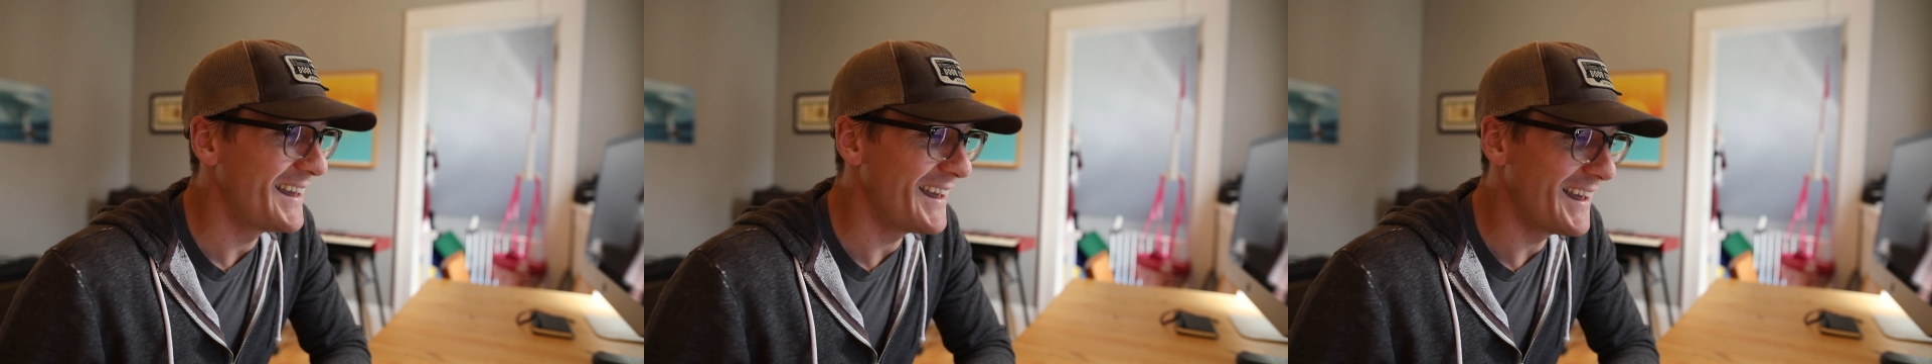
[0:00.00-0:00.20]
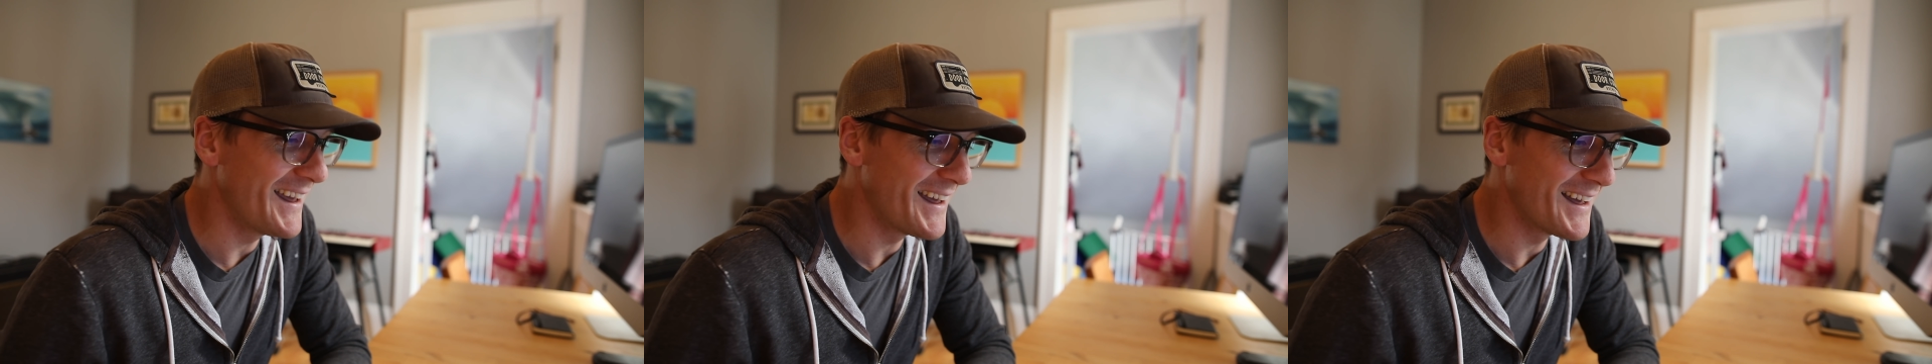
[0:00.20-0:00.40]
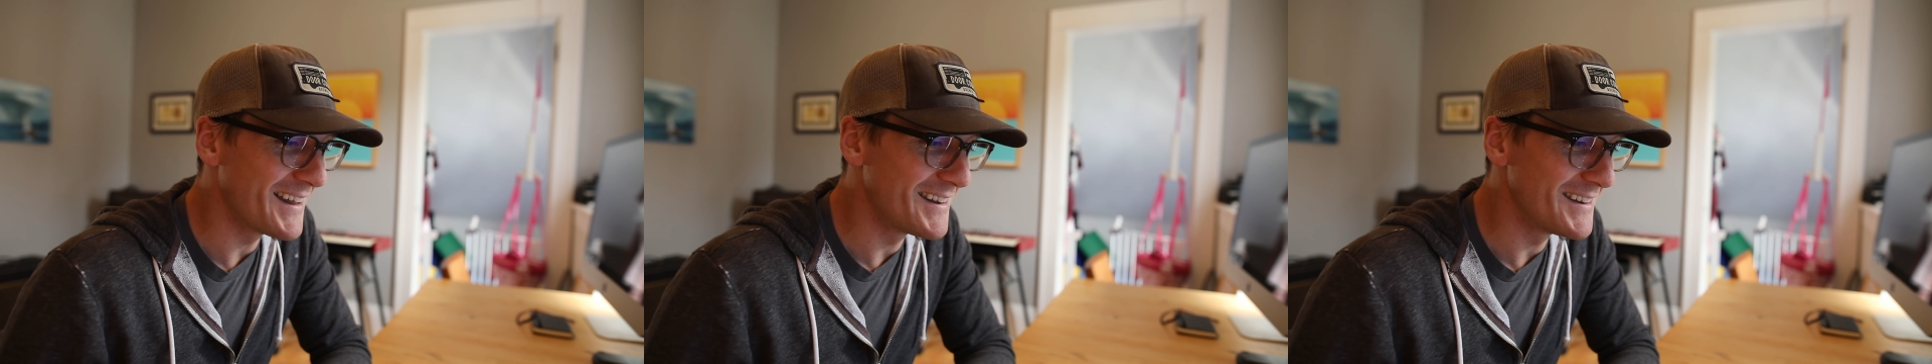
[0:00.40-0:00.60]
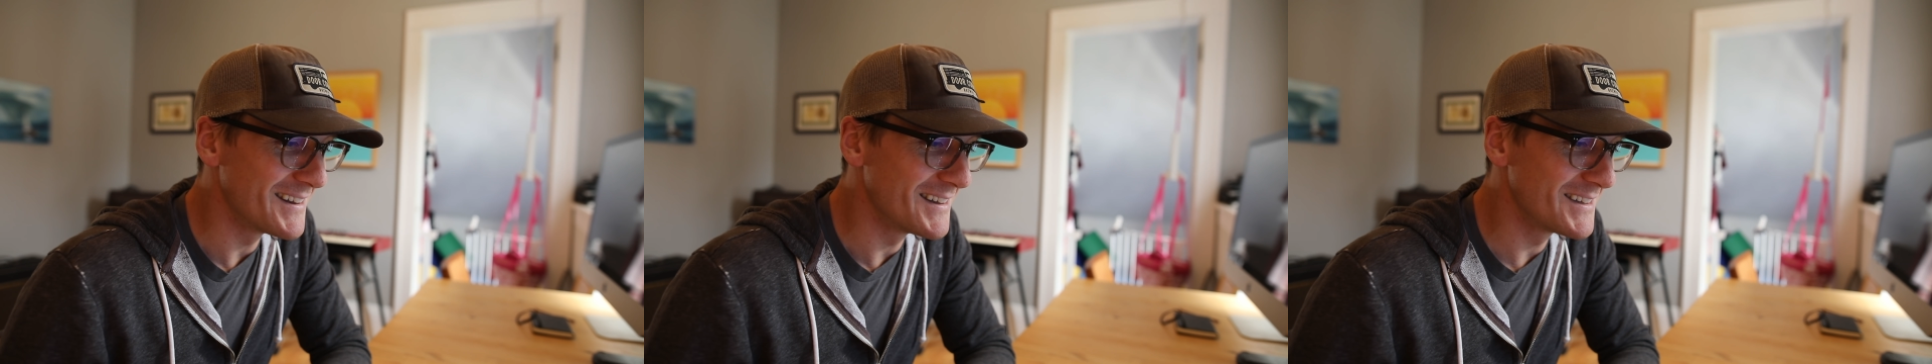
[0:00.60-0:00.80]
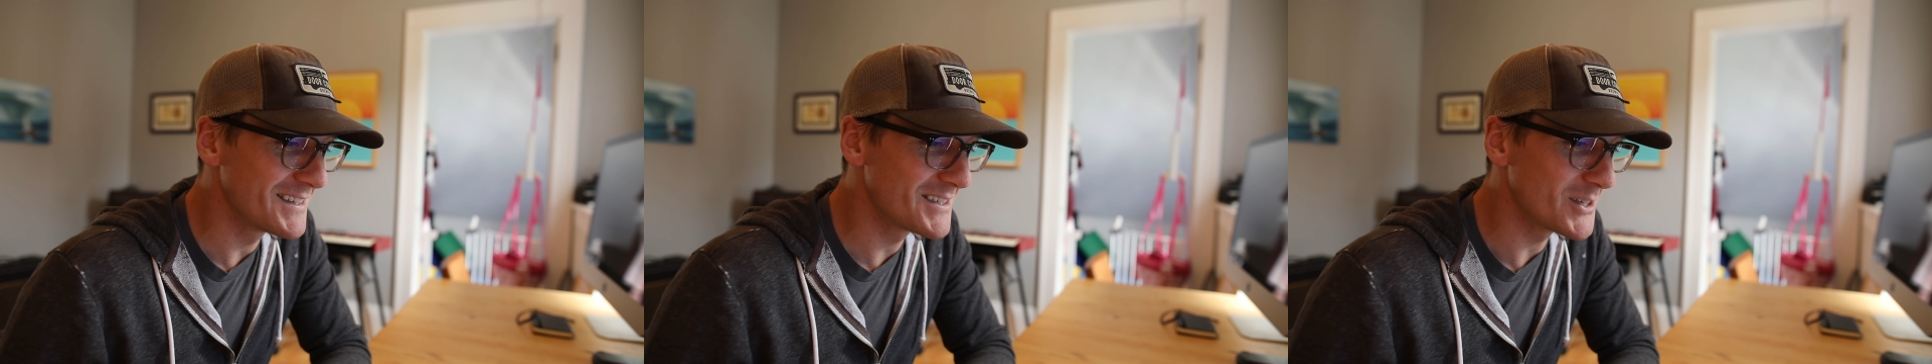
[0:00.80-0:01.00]

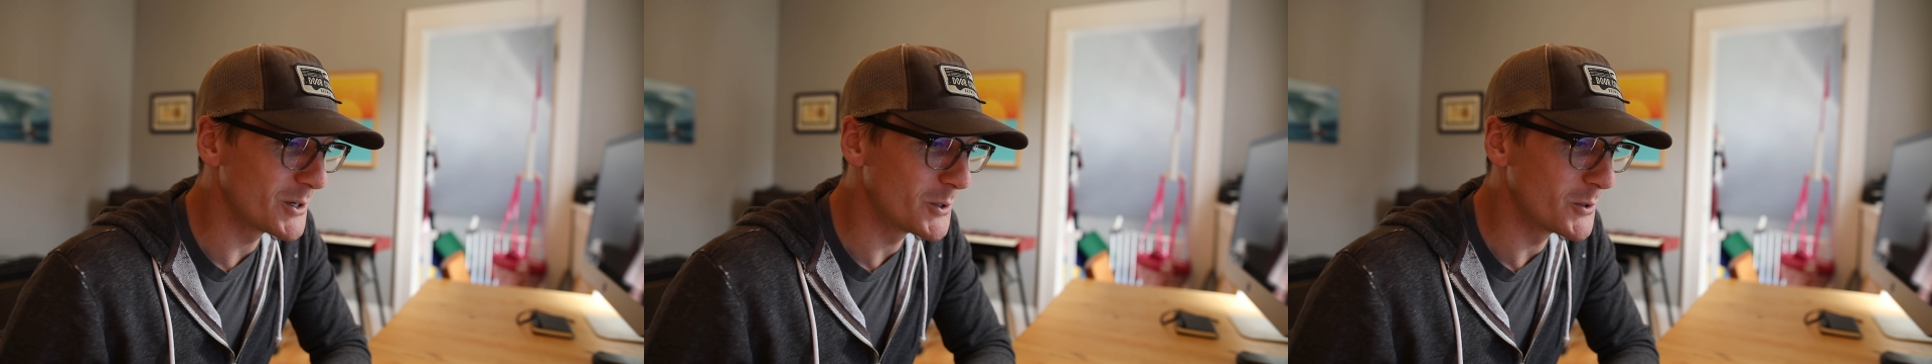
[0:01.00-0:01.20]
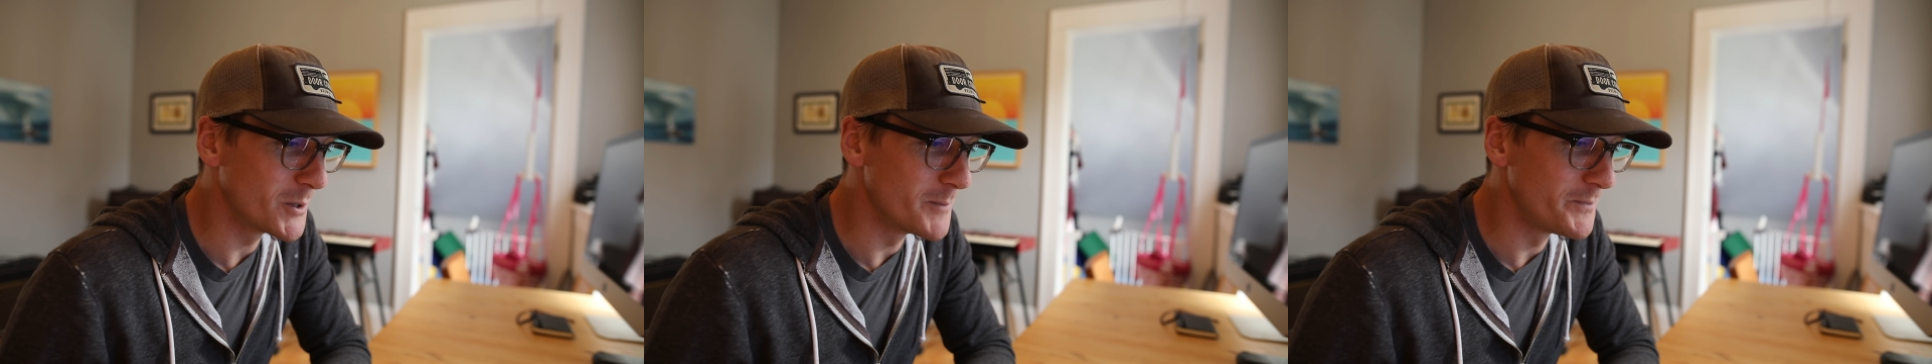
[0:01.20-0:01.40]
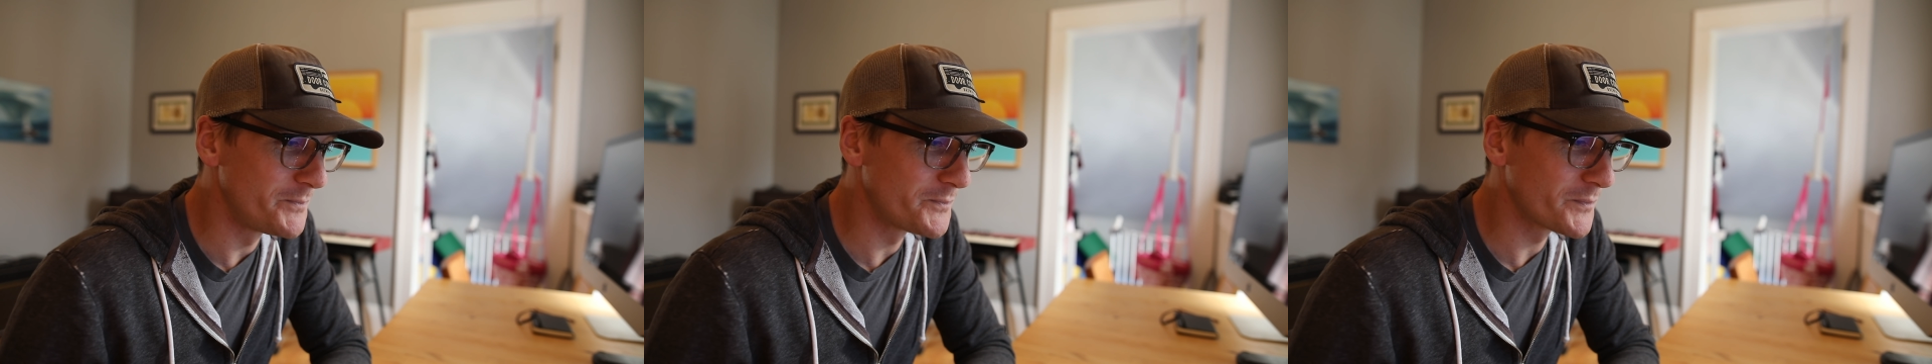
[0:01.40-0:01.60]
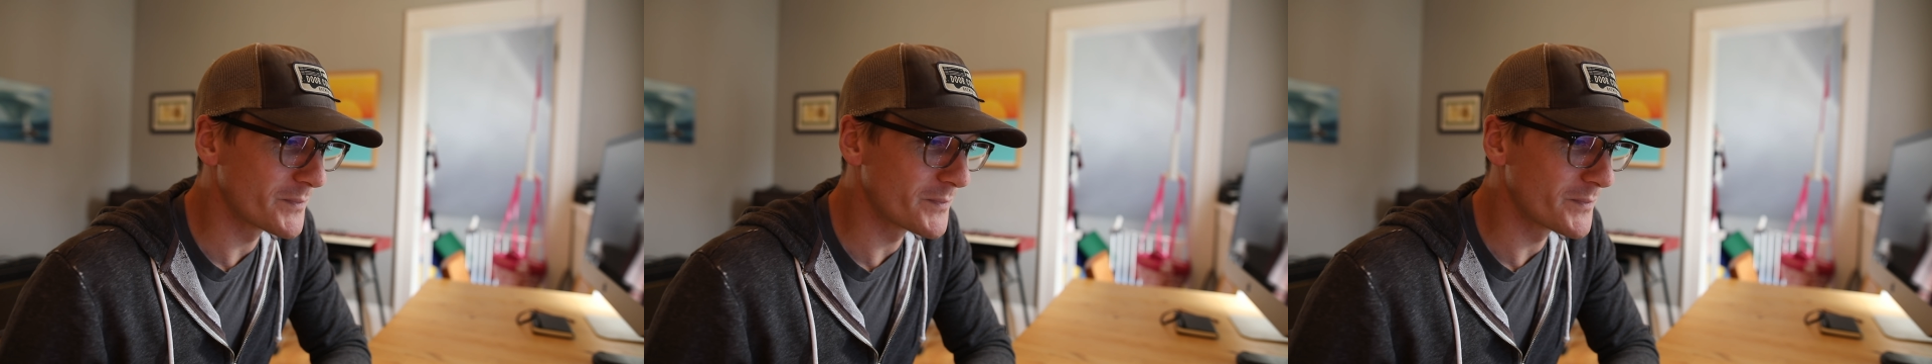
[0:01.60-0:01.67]
And so